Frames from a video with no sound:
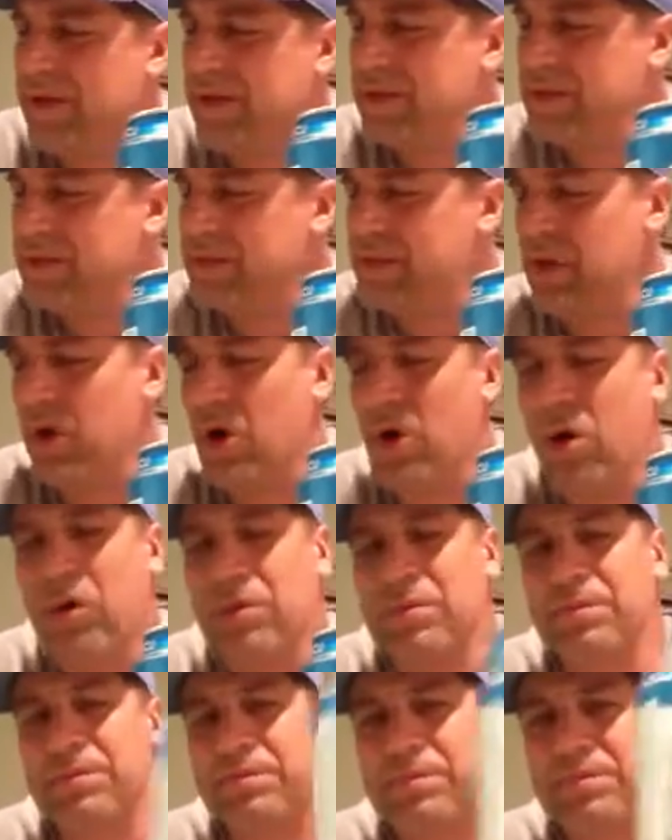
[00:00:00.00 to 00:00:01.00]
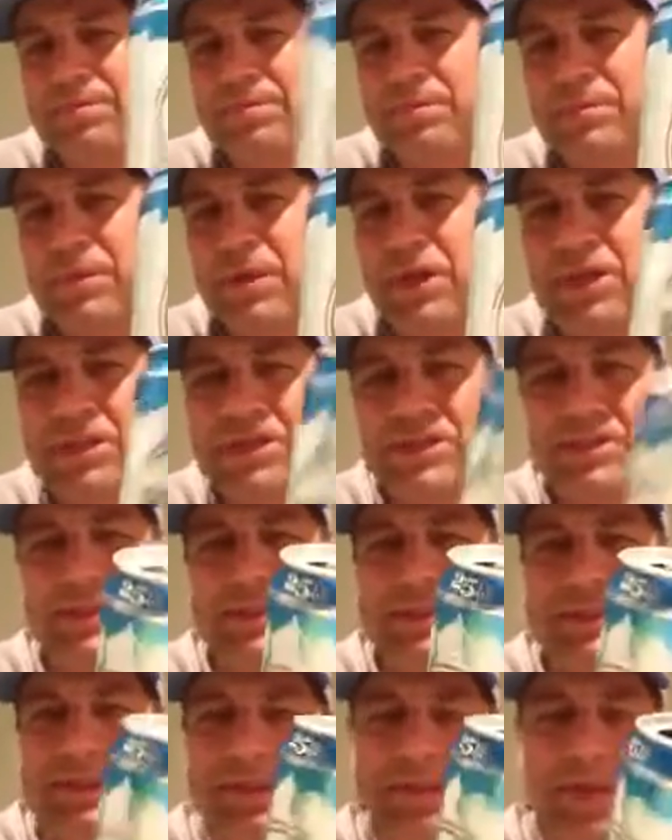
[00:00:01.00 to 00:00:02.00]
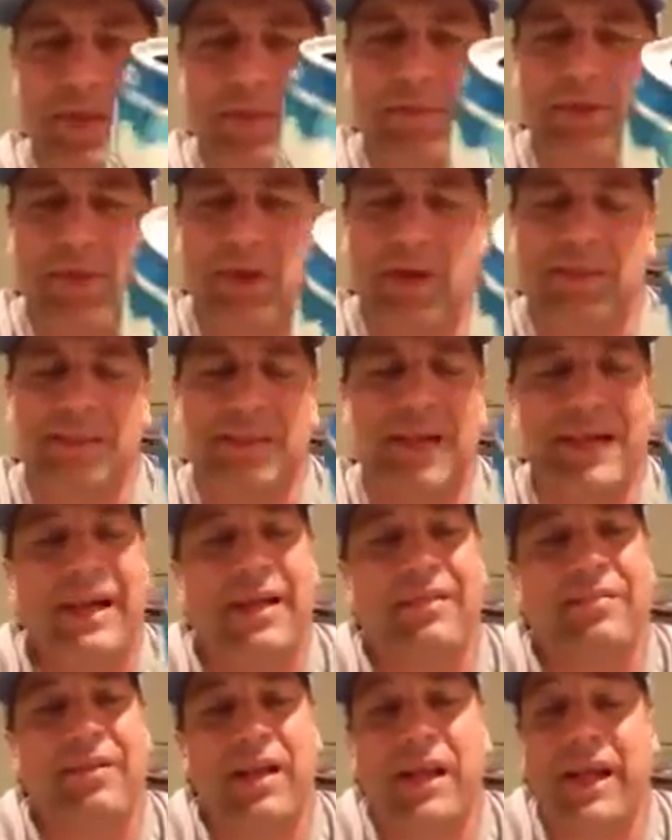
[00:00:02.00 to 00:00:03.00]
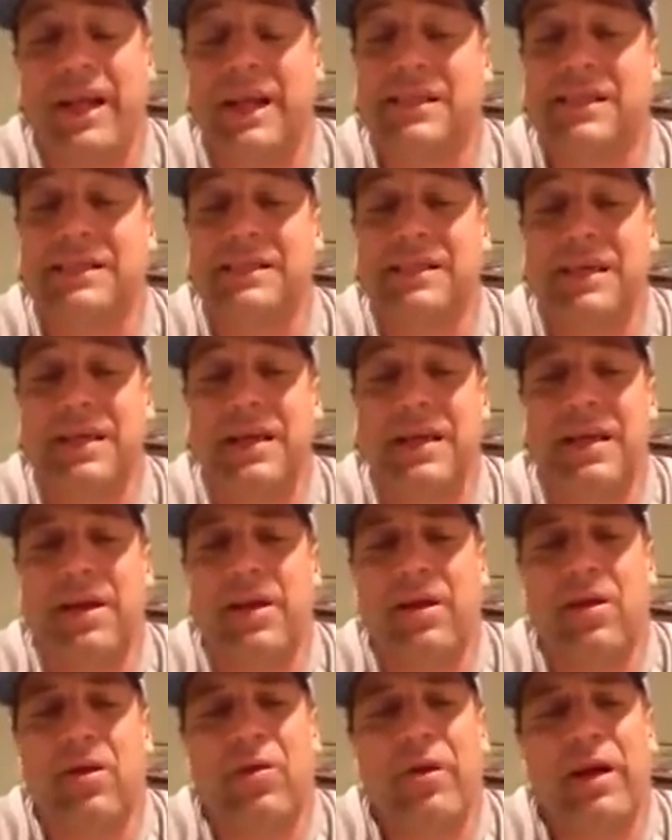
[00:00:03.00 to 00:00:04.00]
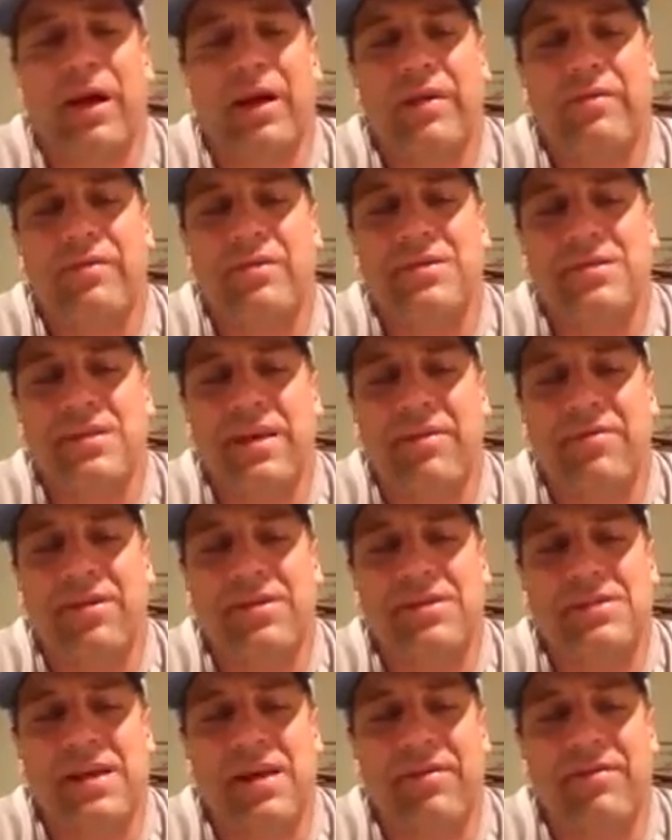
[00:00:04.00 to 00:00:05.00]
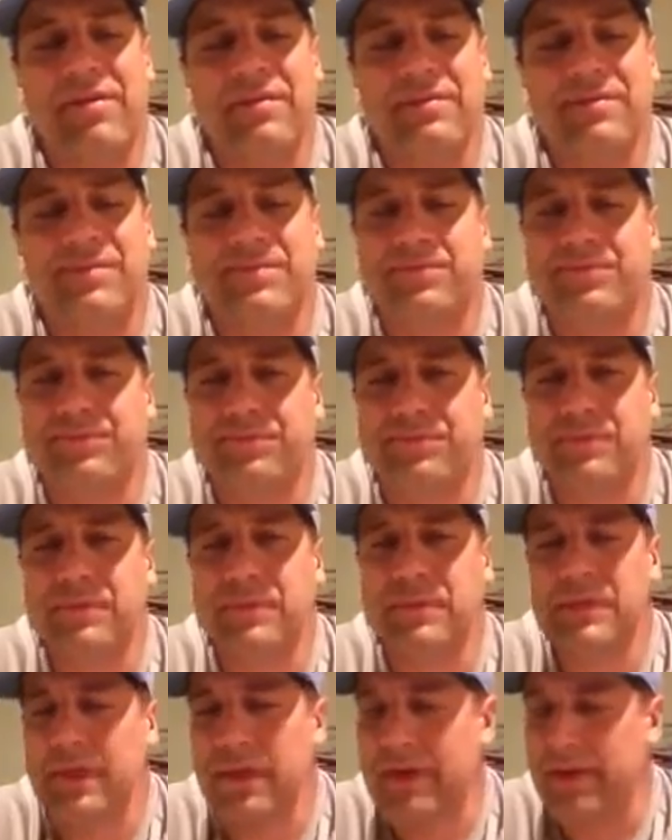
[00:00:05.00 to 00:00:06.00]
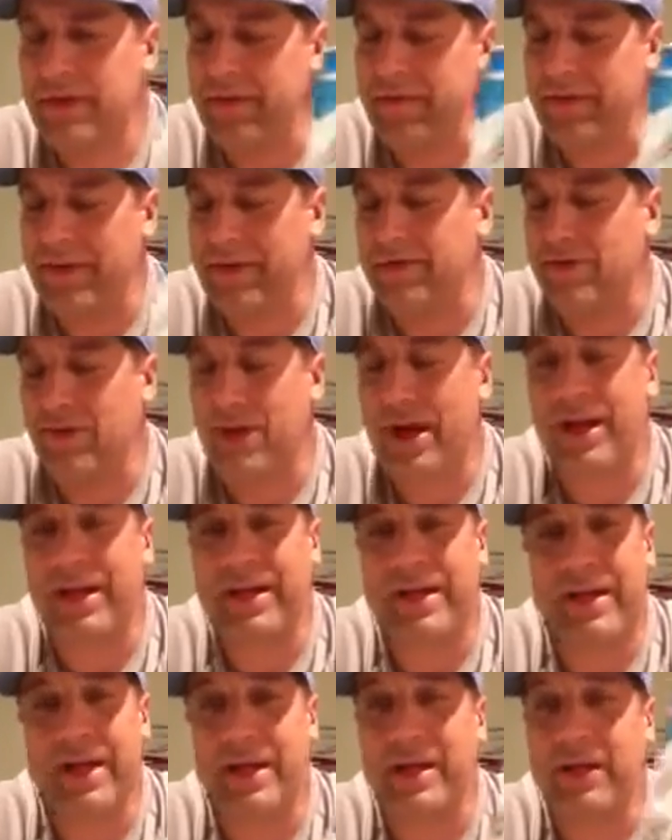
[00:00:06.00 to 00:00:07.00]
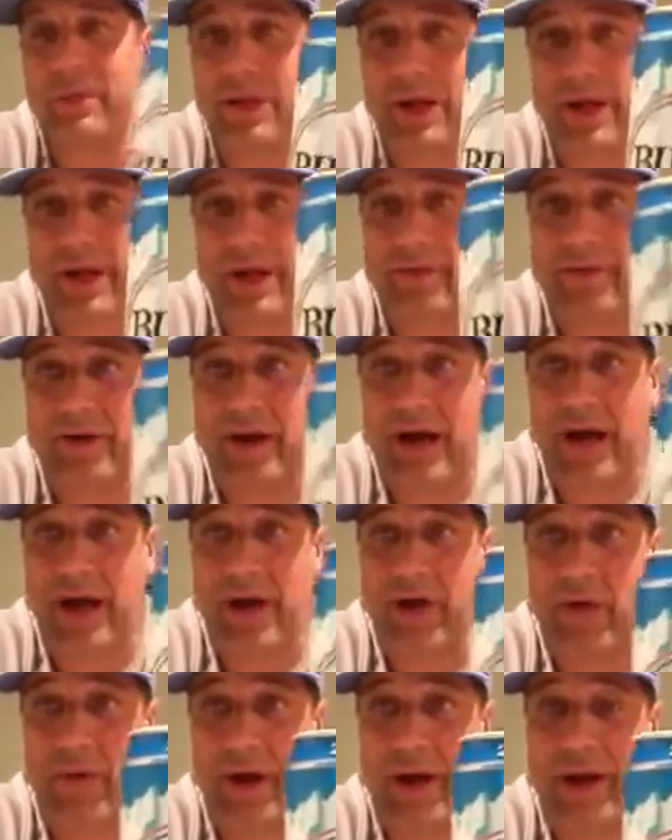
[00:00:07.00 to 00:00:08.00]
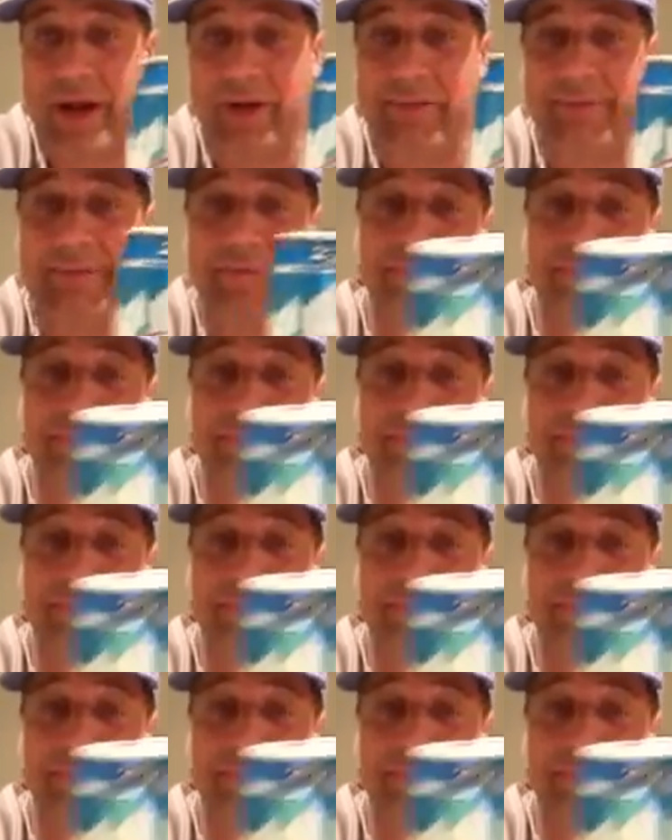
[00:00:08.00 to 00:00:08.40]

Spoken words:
So Busch C+. I gave it I give it a 77. If I try it again, I might give it a higher rating.